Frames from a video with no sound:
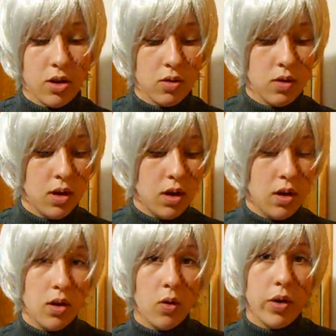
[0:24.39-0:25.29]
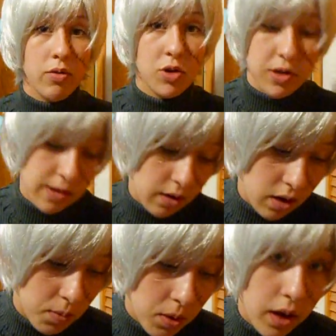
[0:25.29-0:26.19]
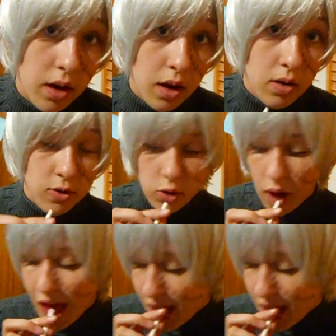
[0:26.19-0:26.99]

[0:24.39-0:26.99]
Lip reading: do. Or you can just suck it up like I also do.